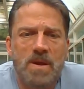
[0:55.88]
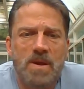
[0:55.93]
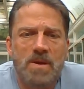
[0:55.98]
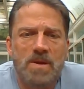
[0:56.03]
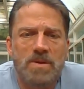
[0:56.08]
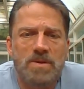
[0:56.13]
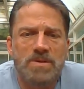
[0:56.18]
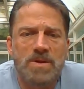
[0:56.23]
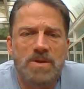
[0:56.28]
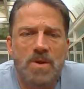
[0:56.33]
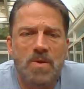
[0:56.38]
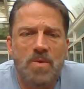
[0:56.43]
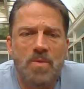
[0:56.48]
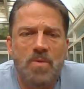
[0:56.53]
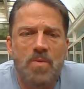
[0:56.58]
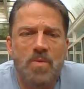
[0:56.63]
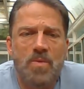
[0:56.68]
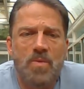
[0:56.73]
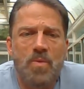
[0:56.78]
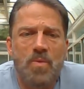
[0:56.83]
So
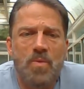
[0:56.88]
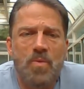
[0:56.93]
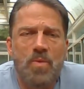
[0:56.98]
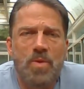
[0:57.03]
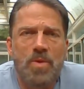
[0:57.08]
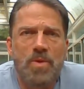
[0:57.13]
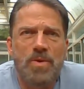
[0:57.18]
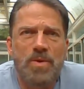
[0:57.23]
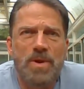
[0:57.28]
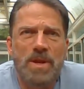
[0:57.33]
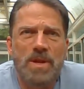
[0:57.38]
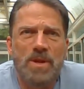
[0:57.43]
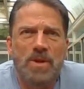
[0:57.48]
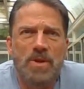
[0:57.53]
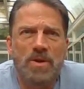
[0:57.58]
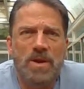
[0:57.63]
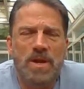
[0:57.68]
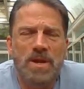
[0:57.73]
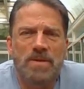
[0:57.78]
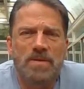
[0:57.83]
we're going to
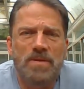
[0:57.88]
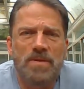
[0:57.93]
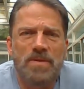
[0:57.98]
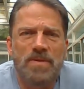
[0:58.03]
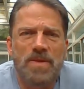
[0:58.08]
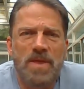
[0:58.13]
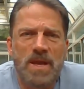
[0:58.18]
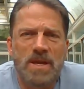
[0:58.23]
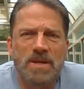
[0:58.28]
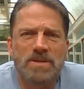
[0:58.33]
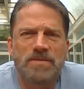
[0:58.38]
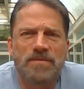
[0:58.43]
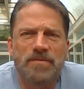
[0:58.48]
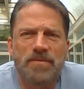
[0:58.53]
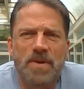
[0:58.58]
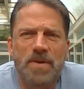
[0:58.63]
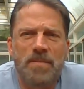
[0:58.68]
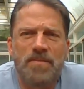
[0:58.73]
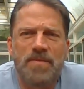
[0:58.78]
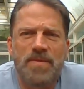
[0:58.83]
look at things
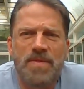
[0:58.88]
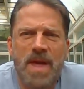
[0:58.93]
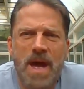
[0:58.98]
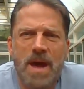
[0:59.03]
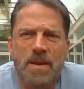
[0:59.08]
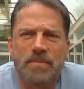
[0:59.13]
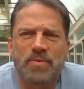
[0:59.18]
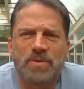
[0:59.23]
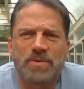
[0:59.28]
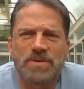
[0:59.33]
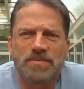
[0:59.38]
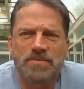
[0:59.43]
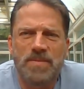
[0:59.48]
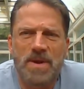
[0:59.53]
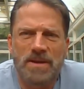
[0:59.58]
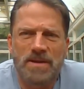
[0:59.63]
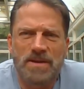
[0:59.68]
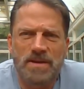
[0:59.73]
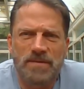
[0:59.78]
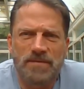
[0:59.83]
from that
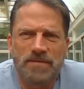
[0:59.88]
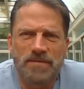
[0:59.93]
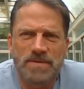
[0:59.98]
perspective.